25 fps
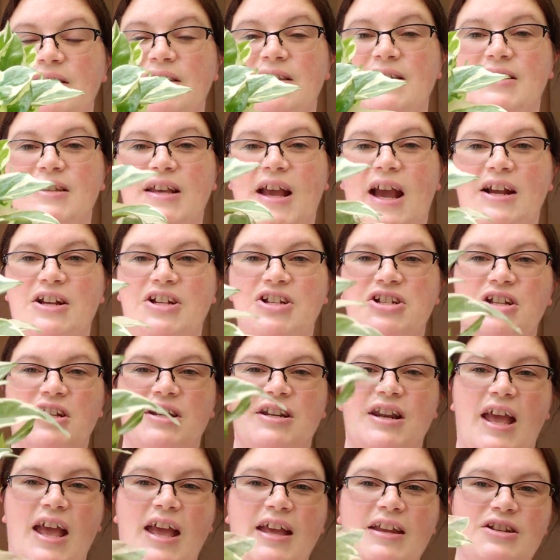this is
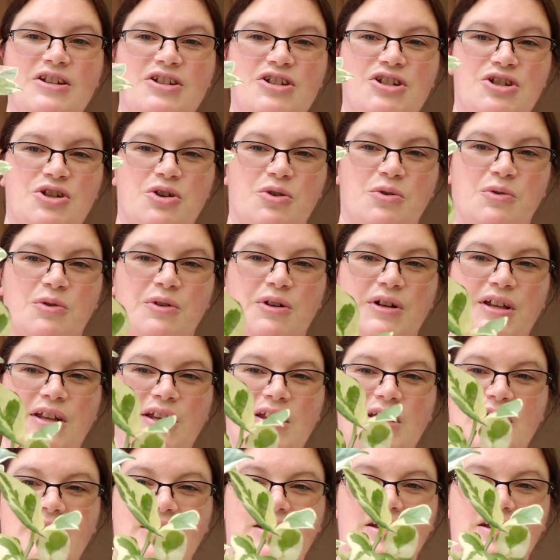actually an Enjoy.